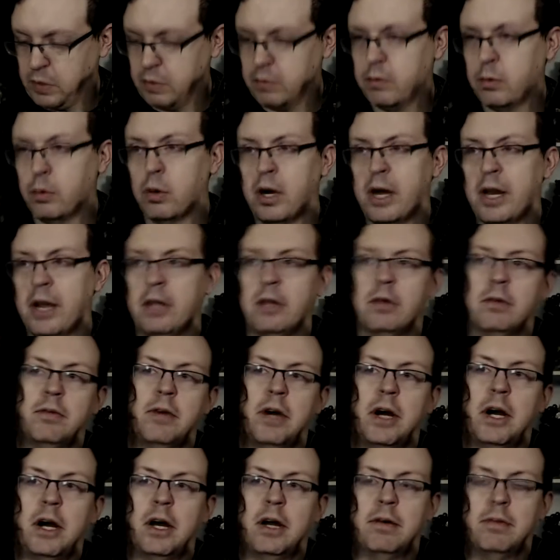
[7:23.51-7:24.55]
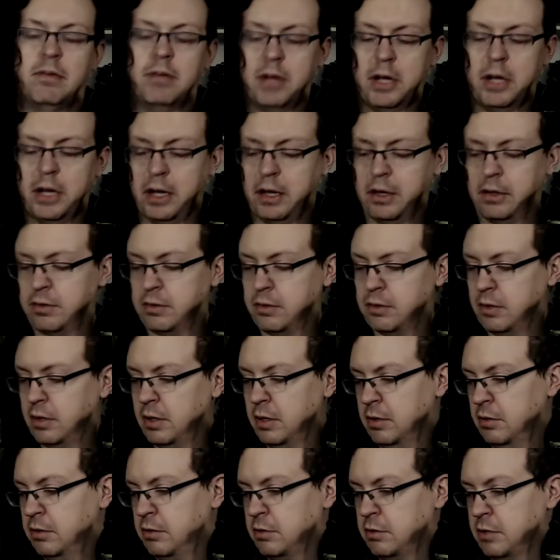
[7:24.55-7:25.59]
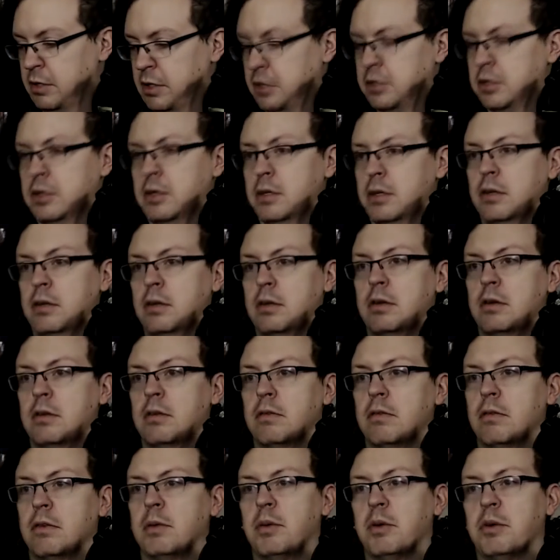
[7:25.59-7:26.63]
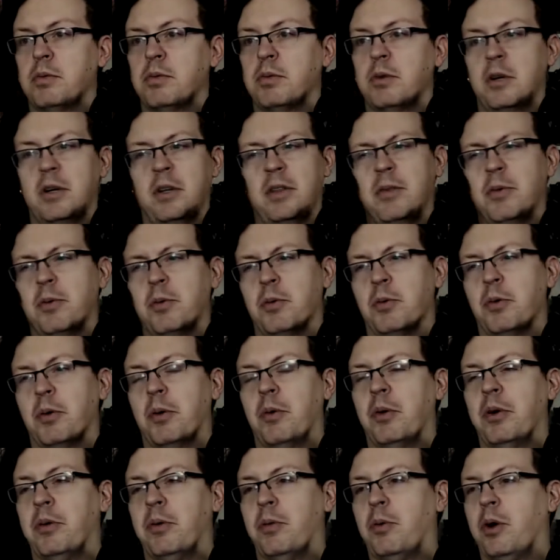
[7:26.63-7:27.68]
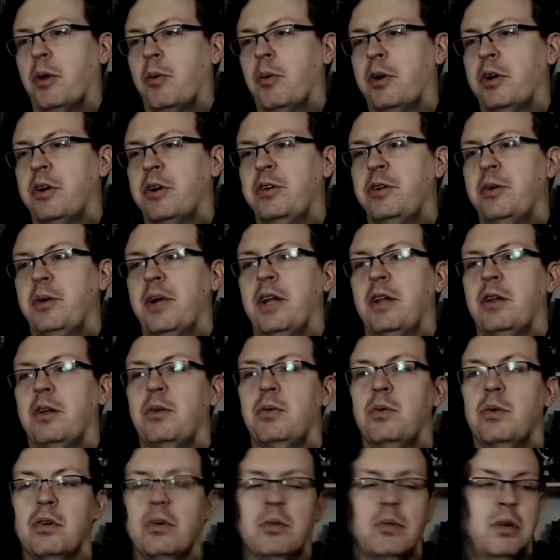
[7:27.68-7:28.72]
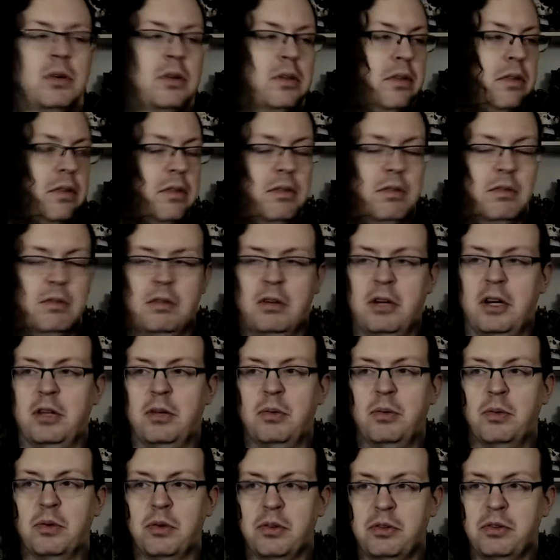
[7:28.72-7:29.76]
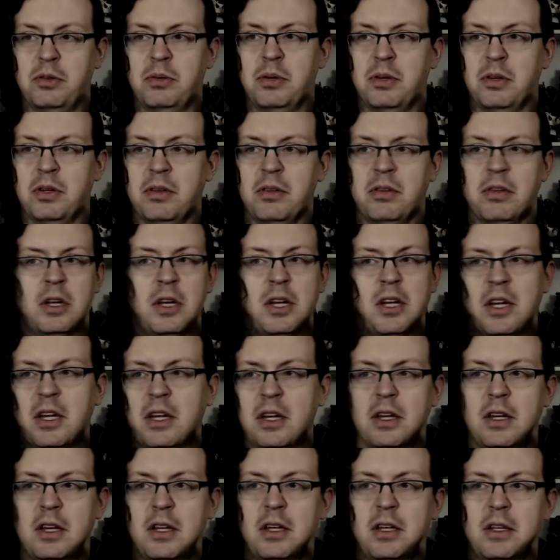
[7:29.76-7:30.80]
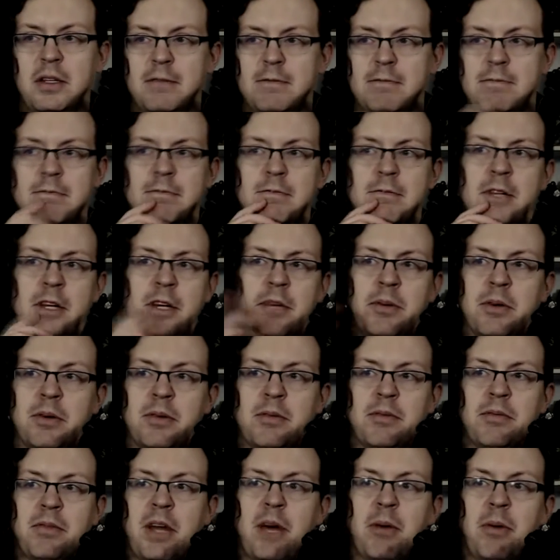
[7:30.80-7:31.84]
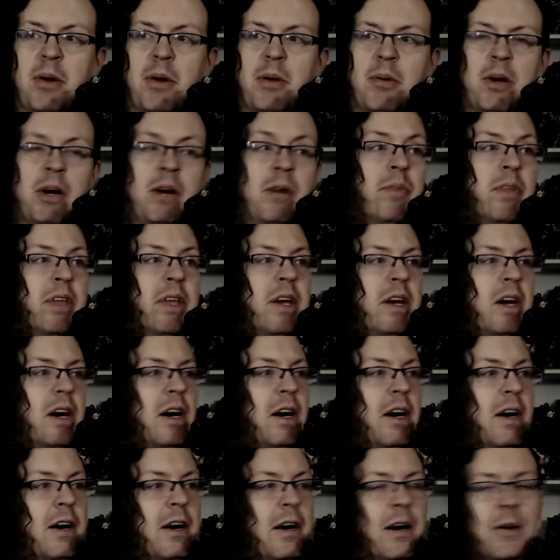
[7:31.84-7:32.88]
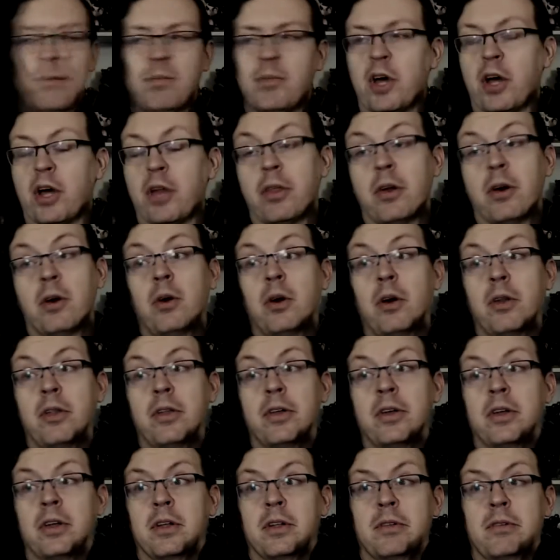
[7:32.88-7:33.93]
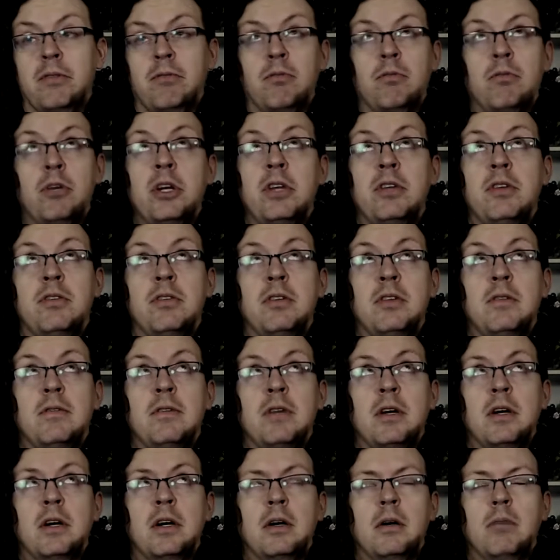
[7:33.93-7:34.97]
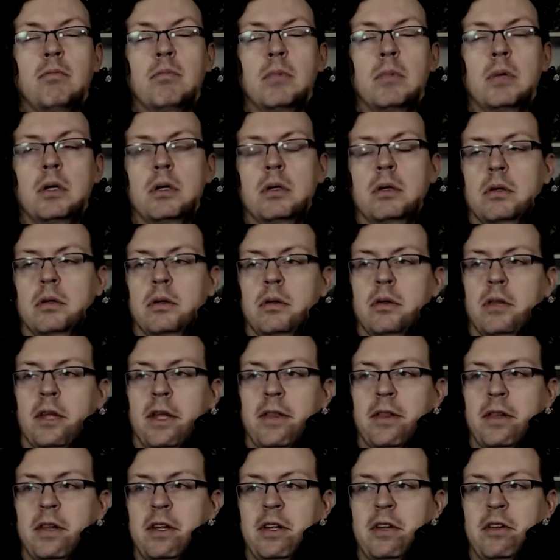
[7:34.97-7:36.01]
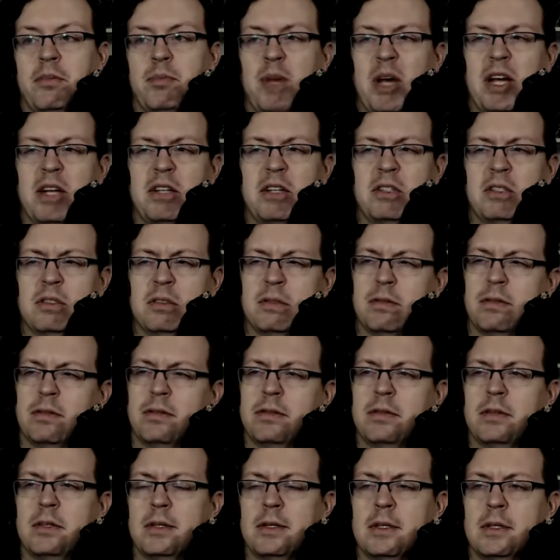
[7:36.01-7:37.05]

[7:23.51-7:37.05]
for Halo 5, as is tradition for the most part. I think there were what, 1 or 2 Halo Wars ones, or Halo Wars 2 ones. That went well. Although all the recent, like the latest batch of